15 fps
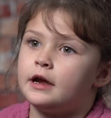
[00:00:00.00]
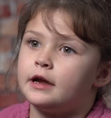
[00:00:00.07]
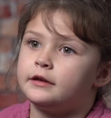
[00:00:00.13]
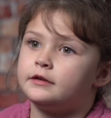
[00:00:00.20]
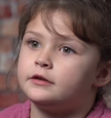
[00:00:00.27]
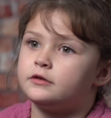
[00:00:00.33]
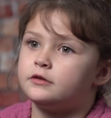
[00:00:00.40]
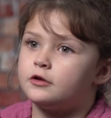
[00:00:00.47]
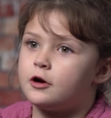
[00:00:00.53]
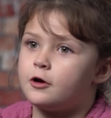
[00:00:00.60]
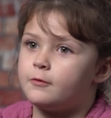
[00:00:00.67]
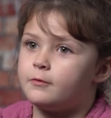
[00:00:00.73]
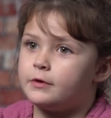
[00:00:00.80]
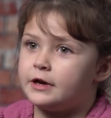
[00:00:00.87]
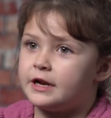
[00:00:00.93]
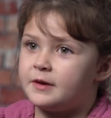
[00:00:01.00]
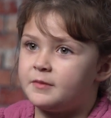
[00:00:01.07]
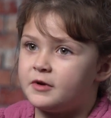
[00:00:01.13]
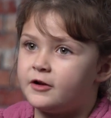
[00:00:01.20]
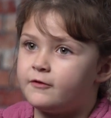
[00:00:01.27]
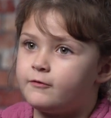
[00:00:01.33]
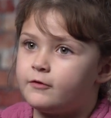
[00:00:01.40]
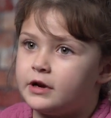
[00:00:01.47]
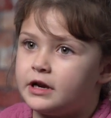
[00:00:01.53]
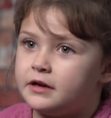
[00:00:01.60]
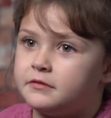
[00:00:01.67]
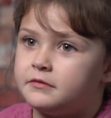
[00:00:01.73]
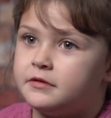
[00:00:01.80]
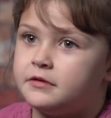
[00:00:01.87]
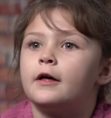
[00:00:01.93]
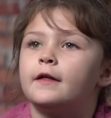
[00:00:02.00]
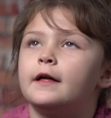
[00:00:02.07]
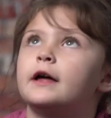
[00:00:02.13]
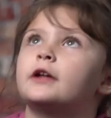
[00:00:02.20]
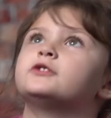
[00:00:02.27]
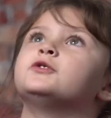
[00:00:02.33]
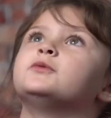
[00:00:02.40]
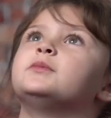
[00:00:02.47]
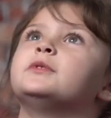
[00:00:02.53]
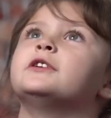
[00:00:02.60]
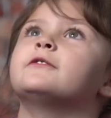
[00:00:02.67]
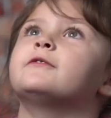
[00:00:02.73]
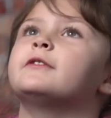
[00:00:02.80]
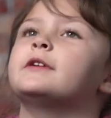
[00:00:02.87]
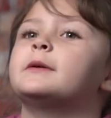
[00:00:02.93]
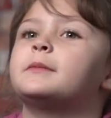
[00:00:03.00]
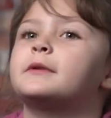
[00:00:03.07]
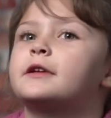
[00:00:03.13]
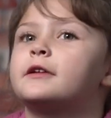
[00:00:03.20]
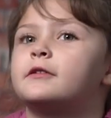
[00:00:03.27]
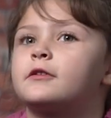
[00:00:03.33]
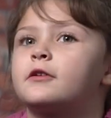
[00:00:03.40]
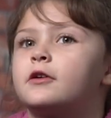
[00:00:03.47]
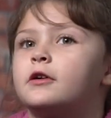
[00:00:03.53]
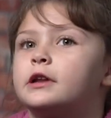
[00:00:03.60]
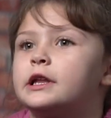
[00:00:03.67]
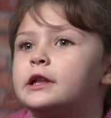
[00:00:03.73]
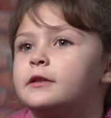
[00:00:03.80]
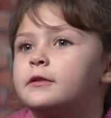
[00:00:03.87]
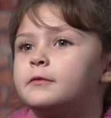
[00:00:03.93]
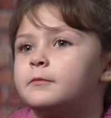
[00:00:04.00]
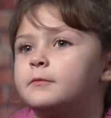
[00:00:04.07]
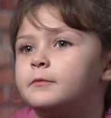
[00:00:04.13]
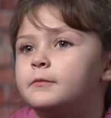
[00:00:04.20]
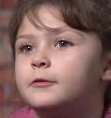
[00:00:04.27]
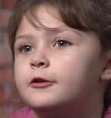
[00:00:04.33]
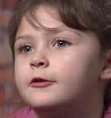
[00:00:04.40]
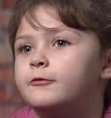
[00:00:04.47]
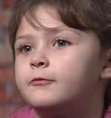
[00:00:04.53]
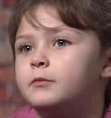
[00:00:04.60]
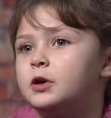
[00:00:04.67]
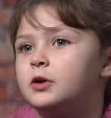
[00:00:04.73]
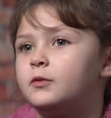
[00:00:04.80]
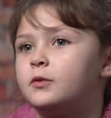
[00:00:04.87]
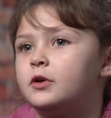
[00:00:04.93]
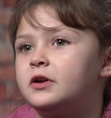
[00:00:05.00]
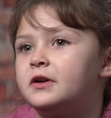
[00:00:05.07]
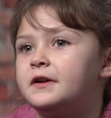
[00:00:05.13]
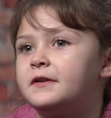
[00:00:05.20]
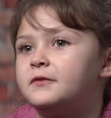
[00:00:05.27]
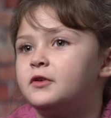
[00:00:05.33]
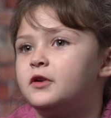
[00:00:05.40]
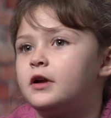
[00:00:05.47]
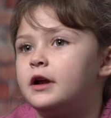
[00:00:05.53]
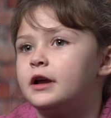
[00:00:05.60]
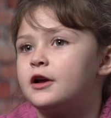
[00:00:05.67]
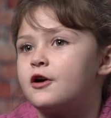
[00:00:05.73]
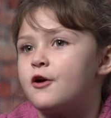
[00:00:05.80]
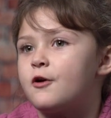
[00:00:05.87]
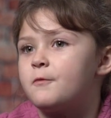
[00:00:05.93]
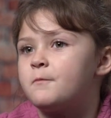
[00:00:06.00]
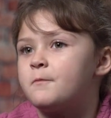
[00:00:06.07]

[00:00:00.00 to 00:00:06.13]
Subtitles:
I tell God when I'm afraid. I don't have to be afraid because God is with me wherever I go.